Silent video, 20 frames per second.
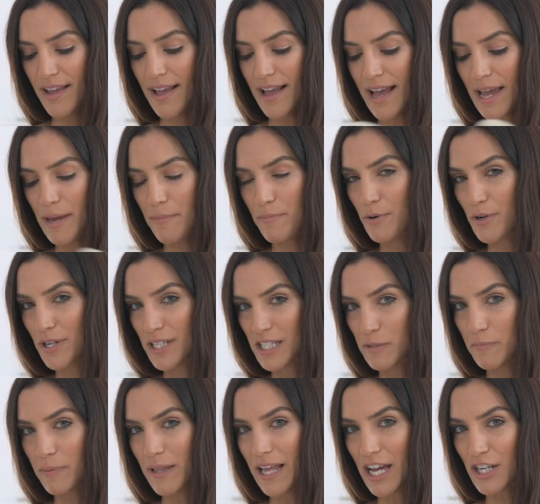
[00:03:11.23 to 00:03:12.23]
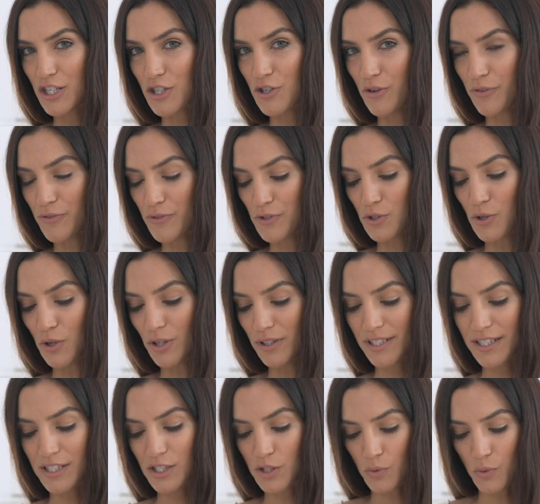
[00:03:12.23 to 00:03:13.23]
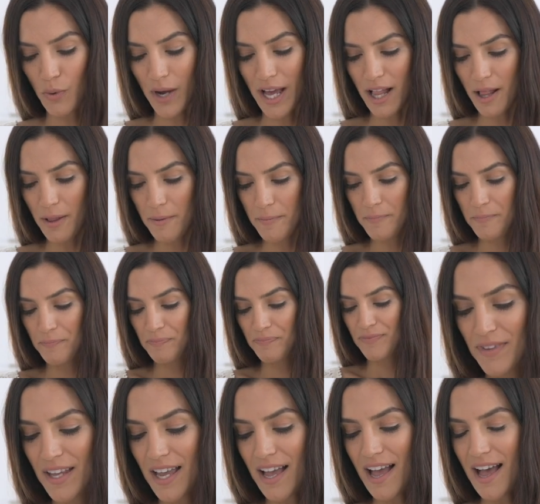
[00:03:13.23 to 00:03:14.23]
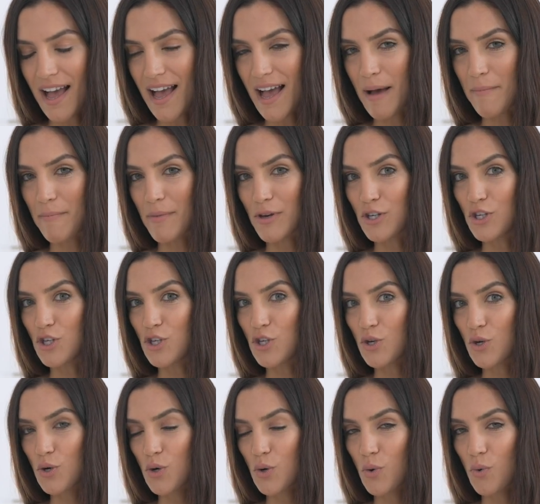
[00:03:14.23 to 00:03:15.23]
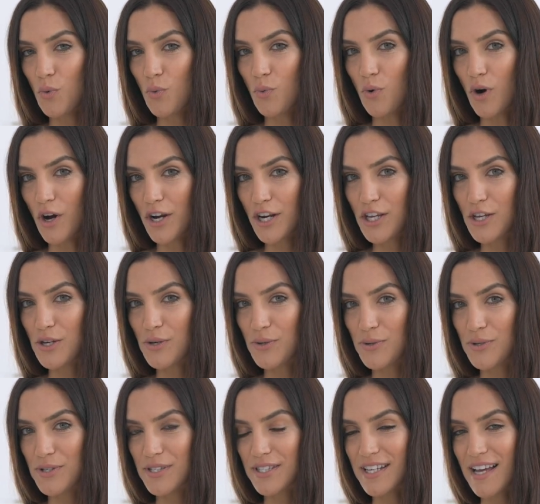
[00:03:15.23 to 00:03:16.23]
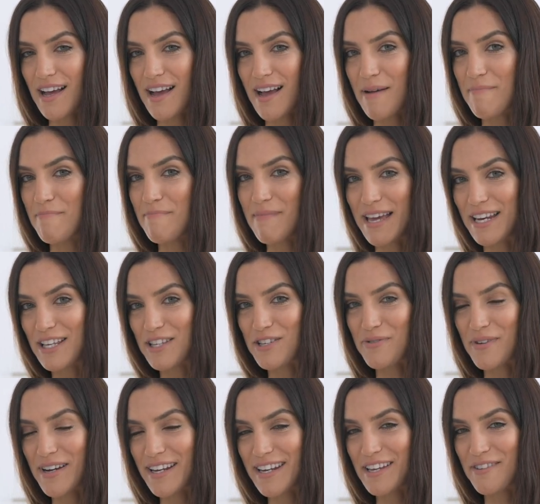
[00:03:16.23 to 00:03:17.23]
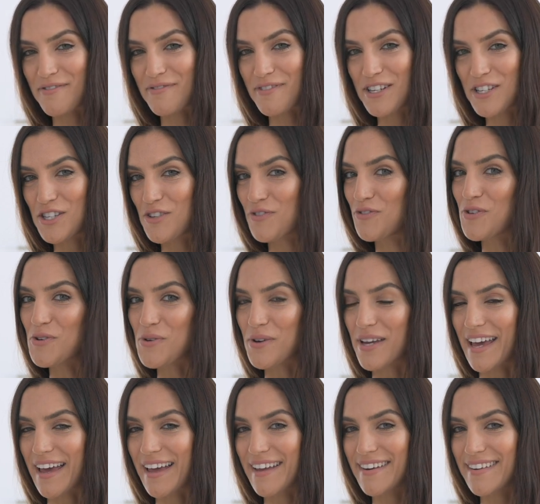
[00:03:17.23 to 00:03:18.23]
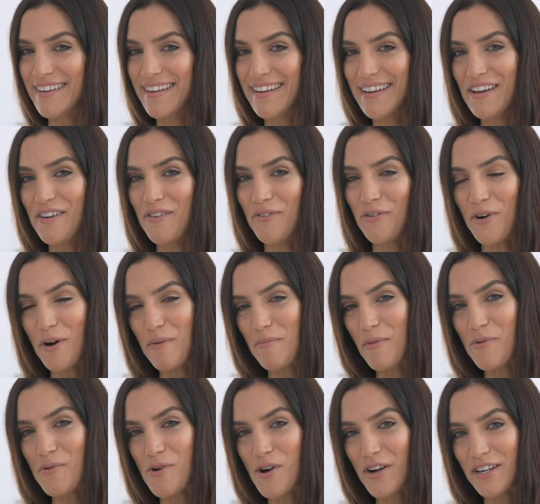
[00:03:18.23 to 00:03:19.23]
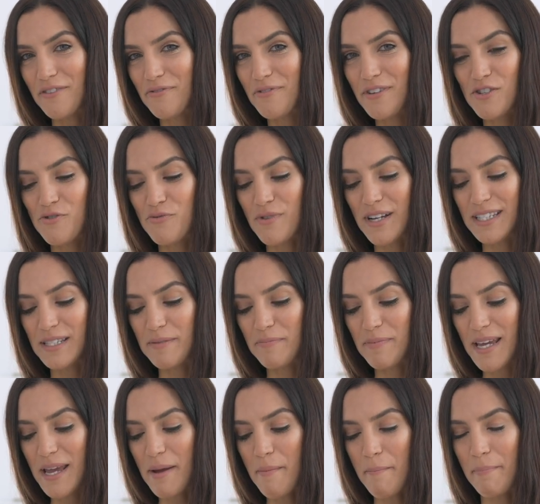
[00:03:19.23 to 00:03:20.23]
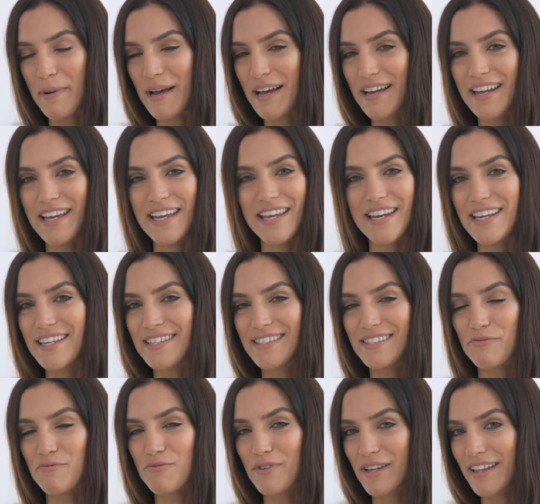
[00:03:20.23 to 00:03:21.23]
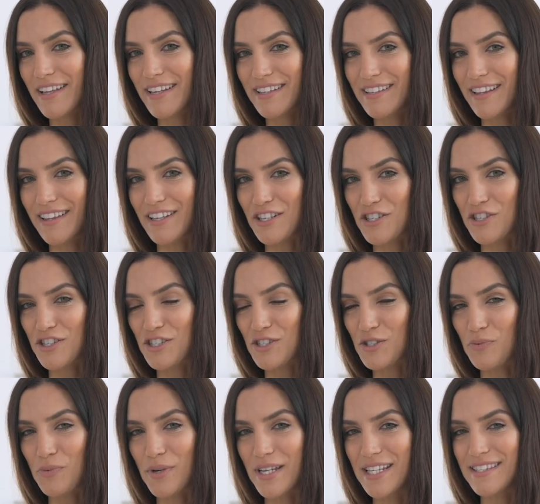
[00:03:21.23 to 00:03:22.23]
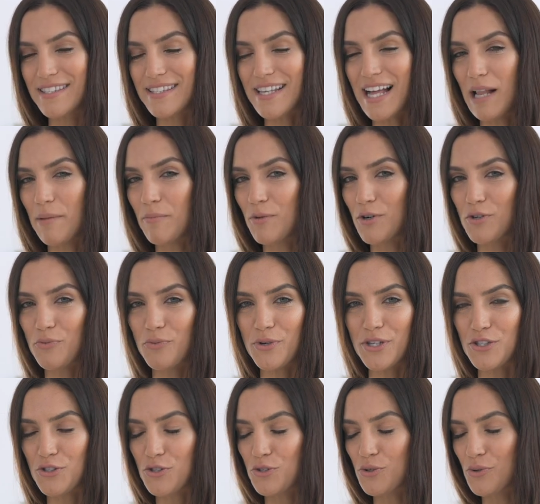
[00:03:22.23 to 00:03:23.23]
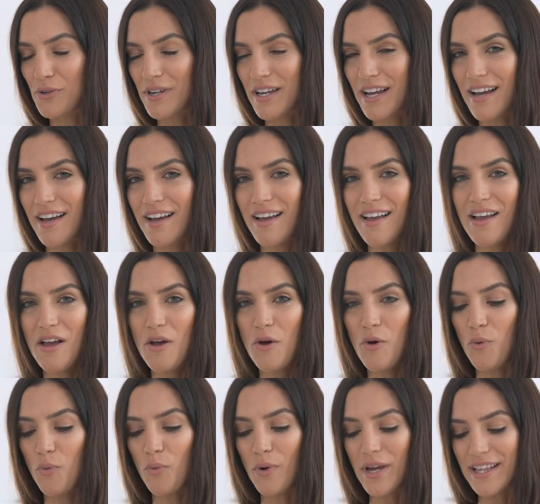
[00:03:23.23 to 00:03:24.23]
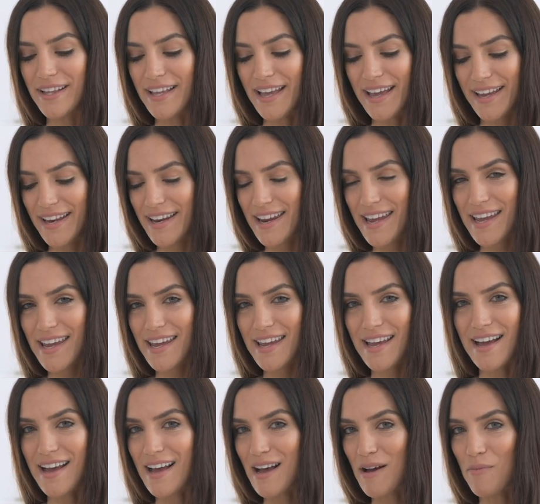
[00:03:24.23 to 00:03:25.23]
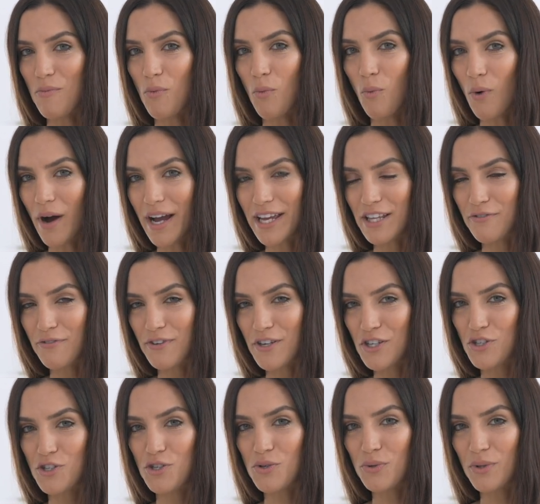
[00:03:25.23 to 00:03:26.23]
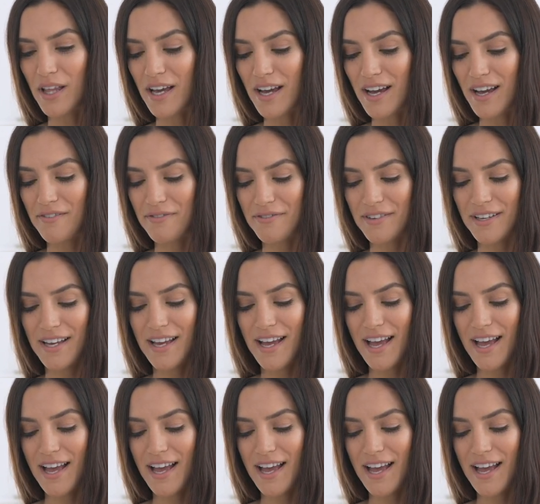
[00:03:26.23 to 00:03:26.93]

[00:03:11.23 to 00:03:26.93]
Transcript: I put a splash of salt as well. You want to use Mediterranean fish if you can for a Moroccan fish recipe, but it is really delicious with salmon, with tuna, with any white fish you love.